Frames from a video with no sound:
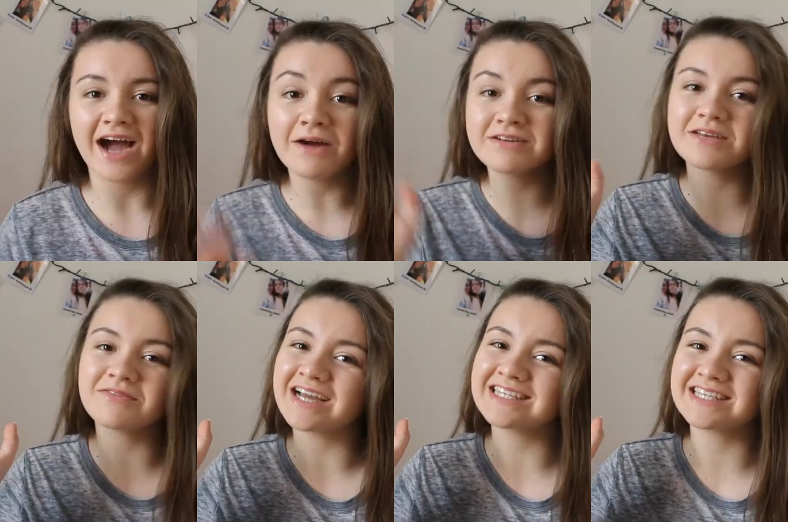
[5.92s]
Hi, what's
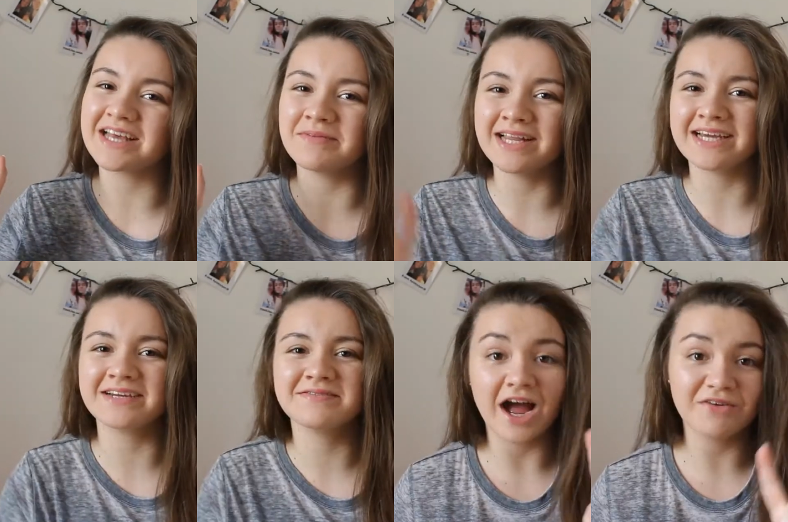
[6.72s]
up, guys? It's Emily.
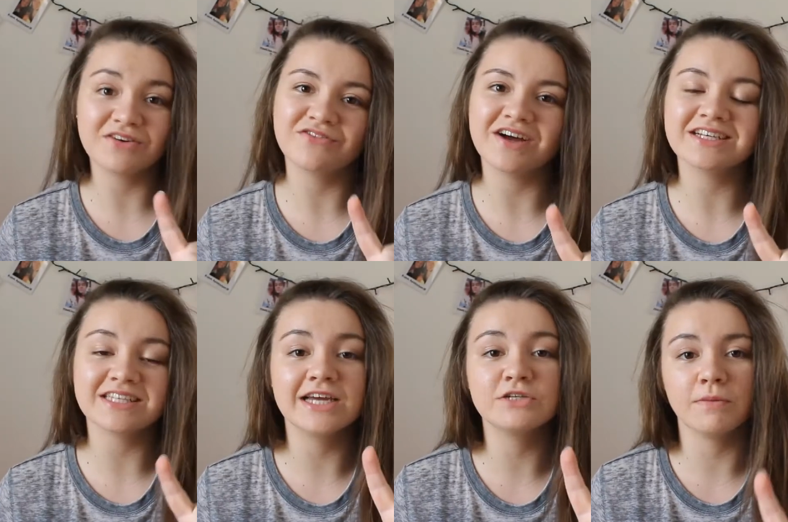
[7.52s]
I would
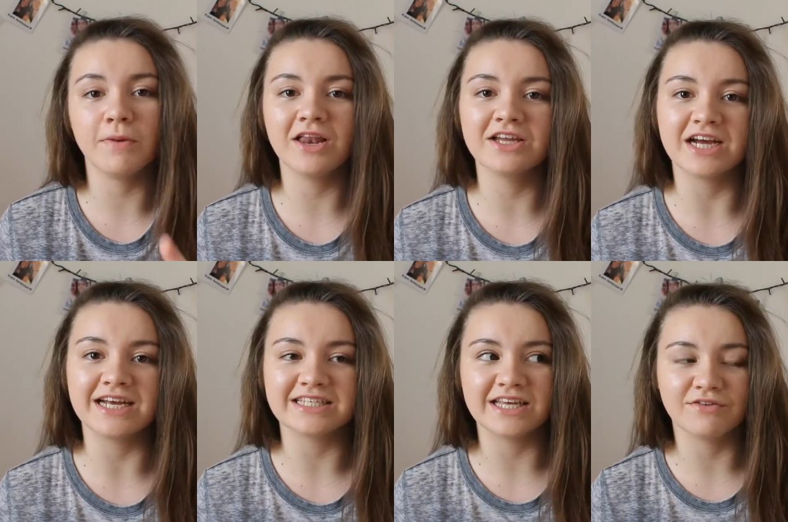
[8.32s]
first like to
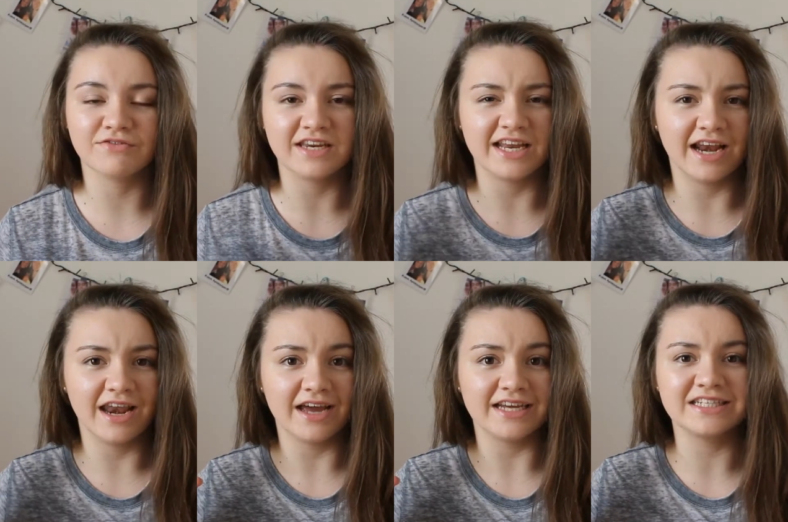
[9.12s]
apologize if the
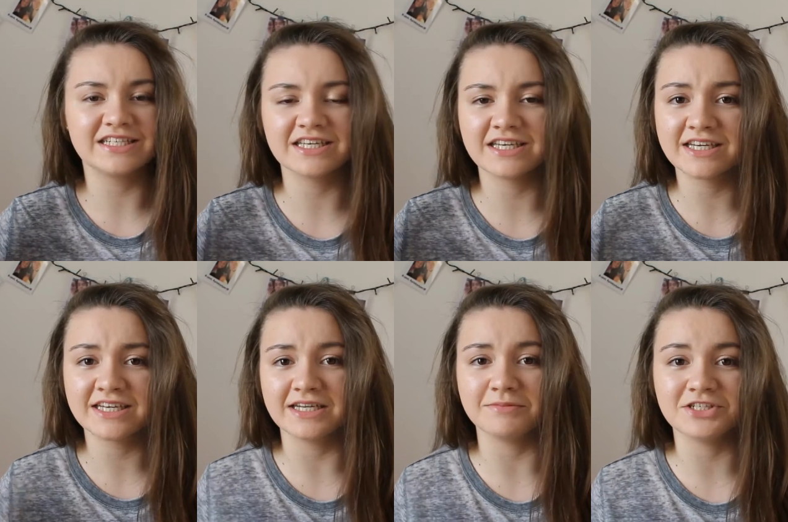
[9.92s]
light
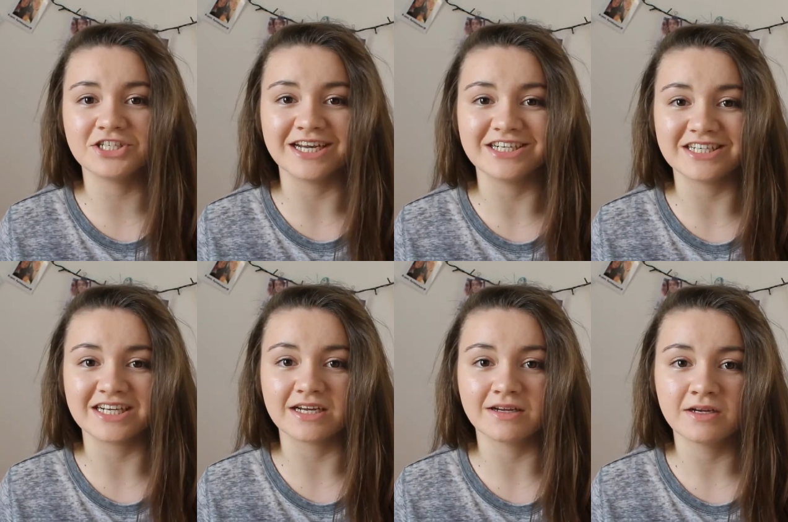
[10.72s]
keeps
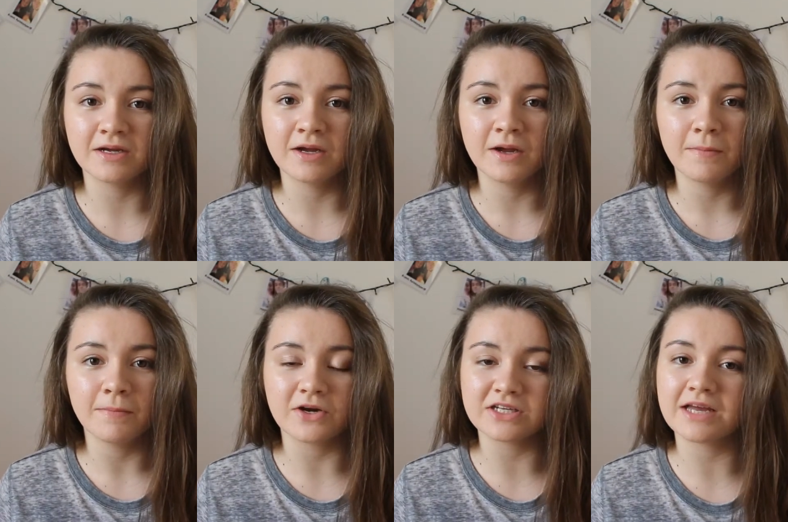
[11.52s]
changing
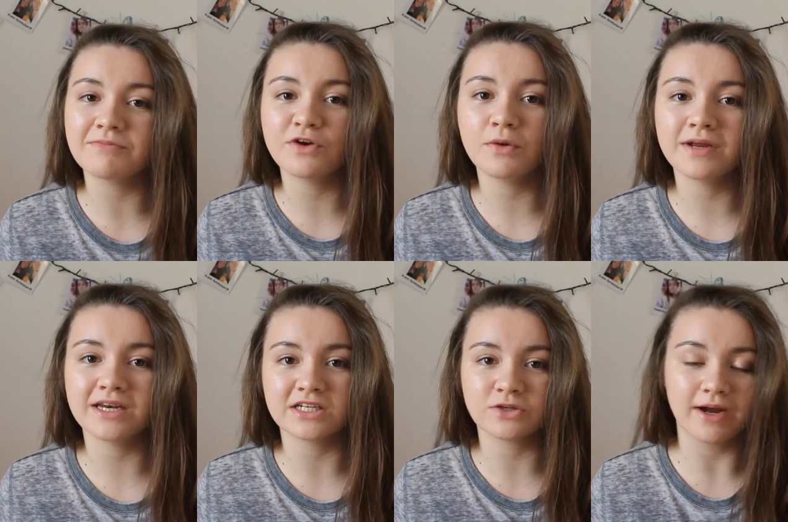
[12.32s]
because I'm
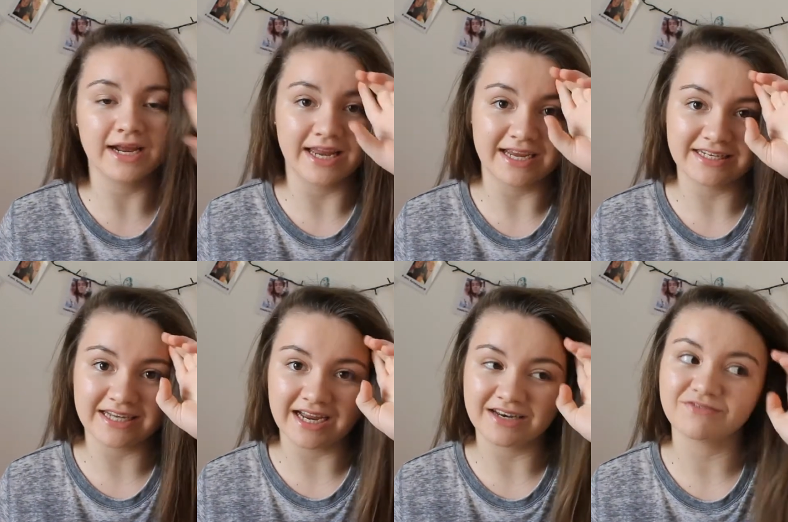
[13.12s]
filming this quite late
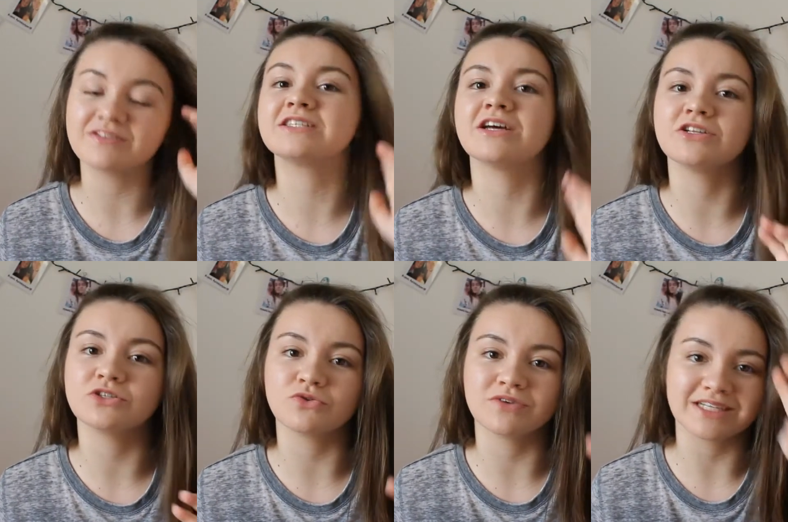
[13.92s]
and the
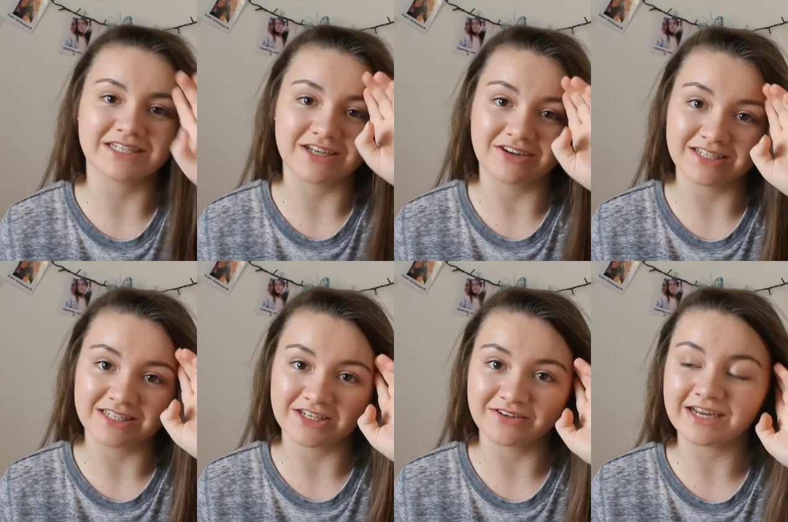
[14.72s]
sun's already
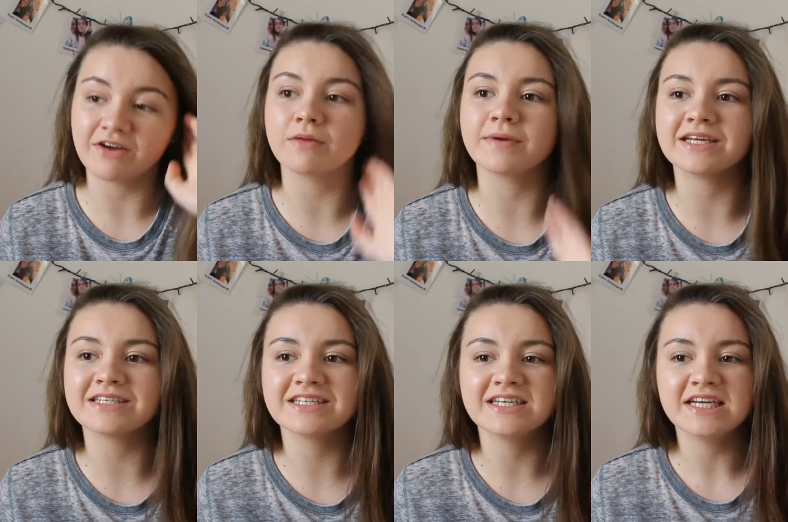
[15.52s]
starting to go down a
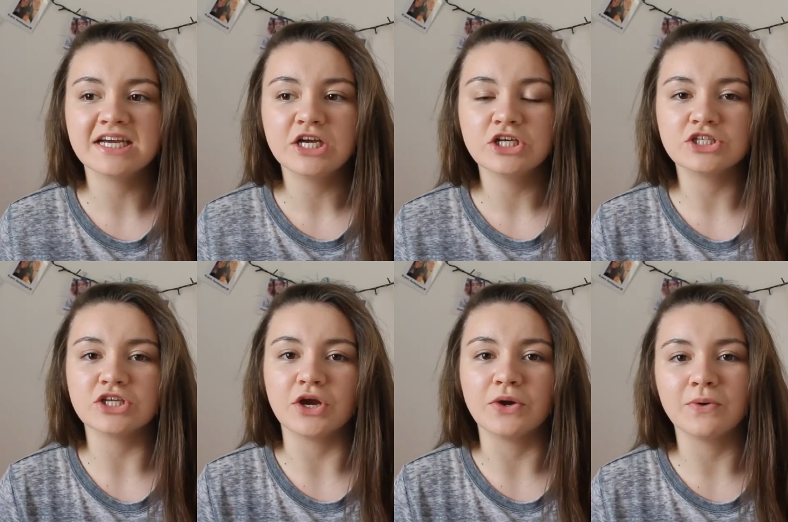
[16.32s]
bit,
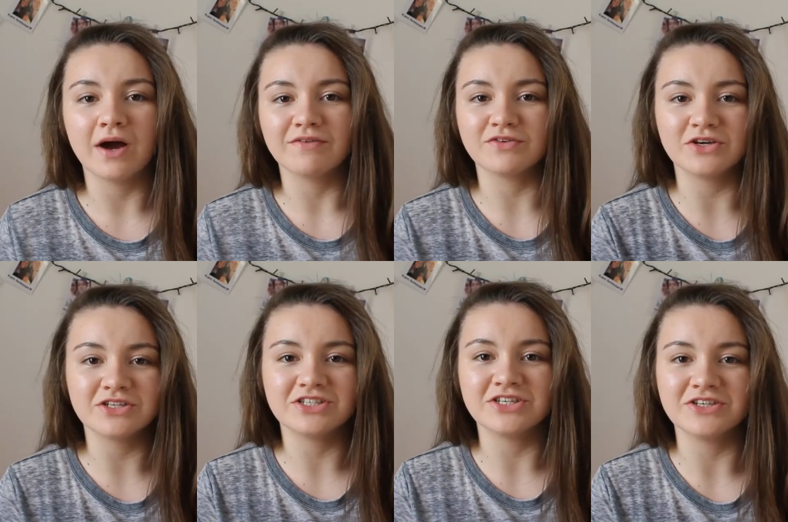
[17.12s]
so I've
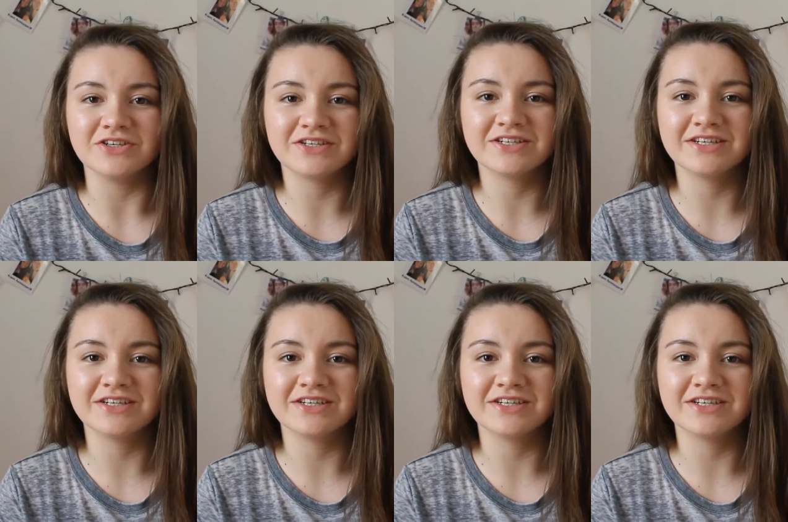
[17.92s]
got to